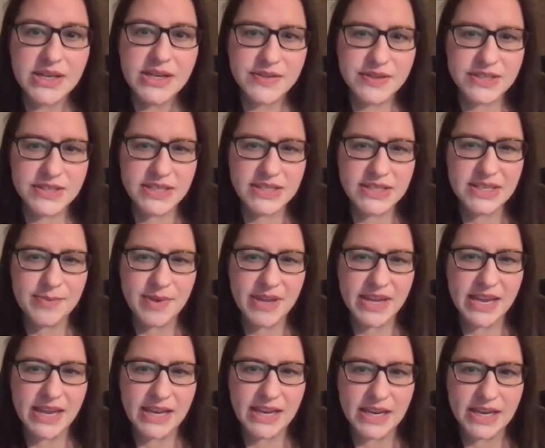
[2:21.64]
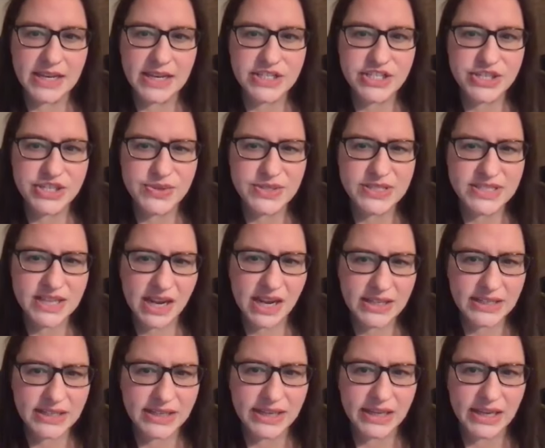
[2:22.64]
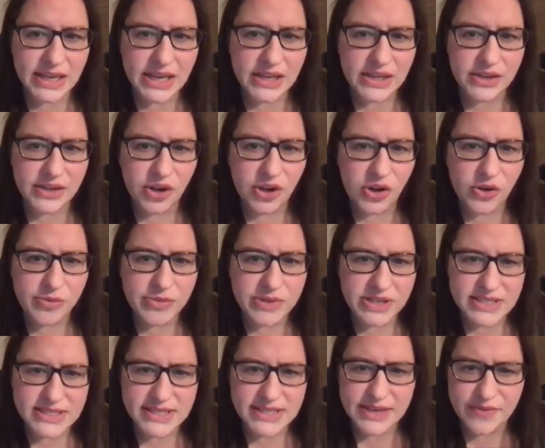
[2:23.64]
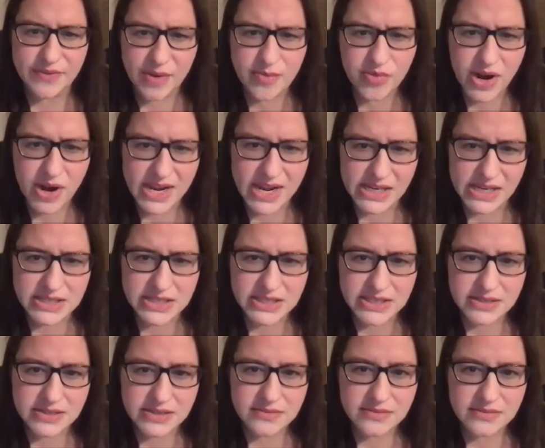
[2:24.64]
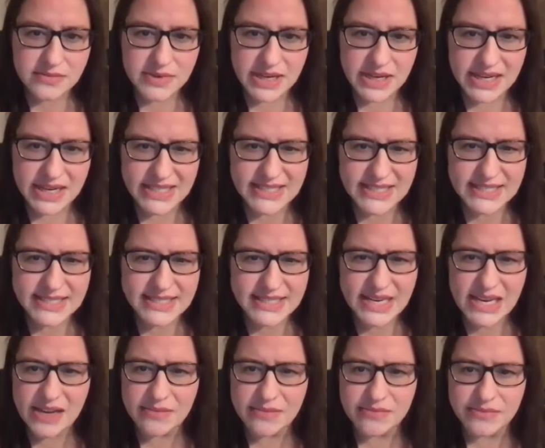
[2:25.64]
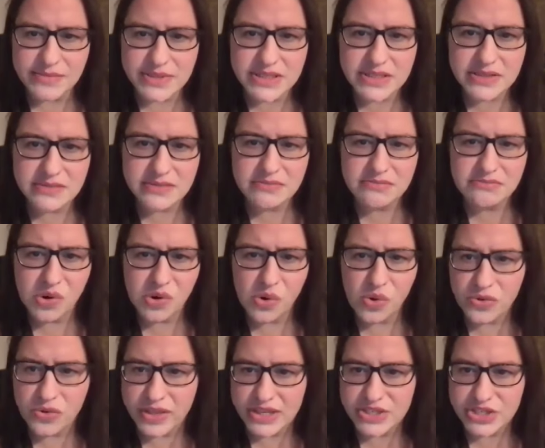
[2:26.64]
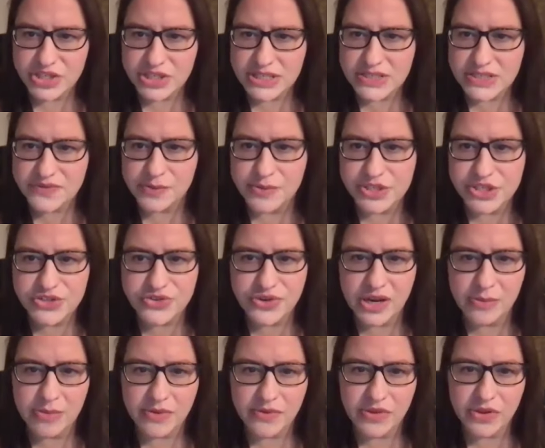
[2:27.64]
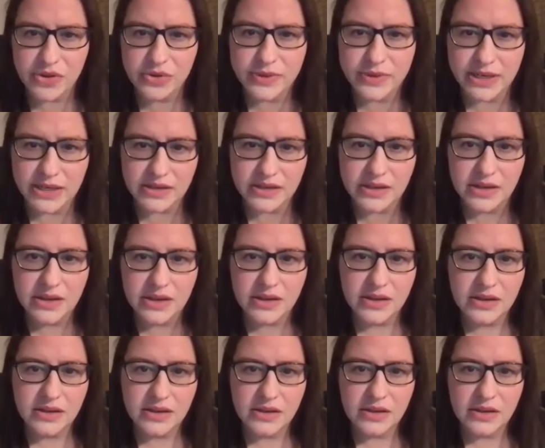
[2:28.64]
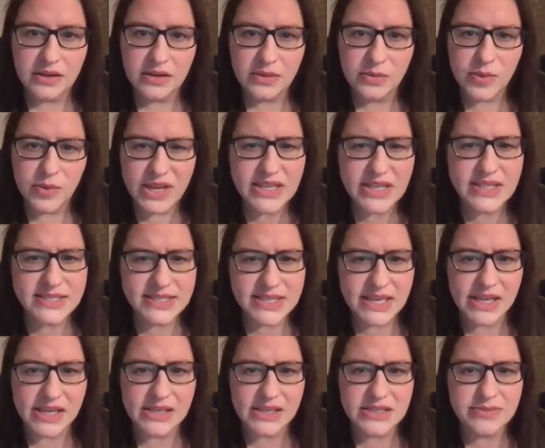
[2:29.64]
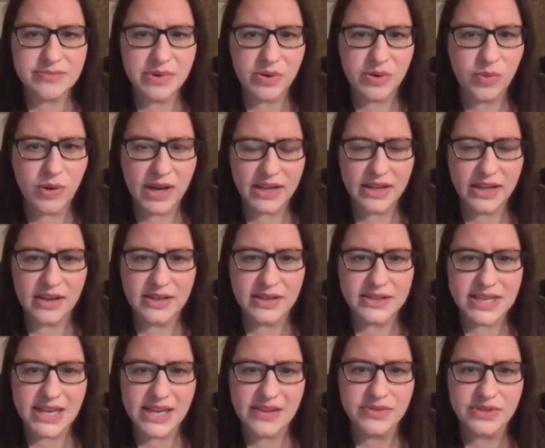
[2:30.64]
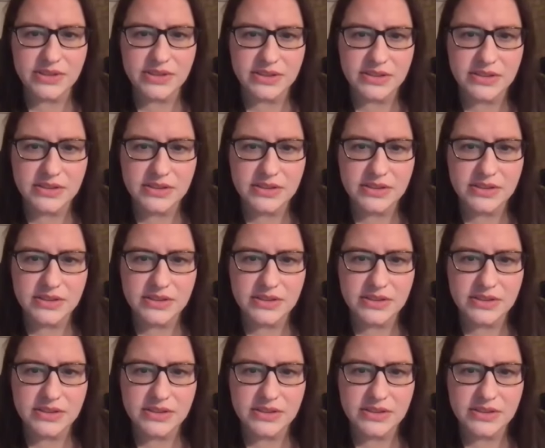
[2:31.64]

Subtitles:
The tussock beginning to silently and ominously vibrate. It steams, more than just from a stream of urine. We can see it, but why can't Evan?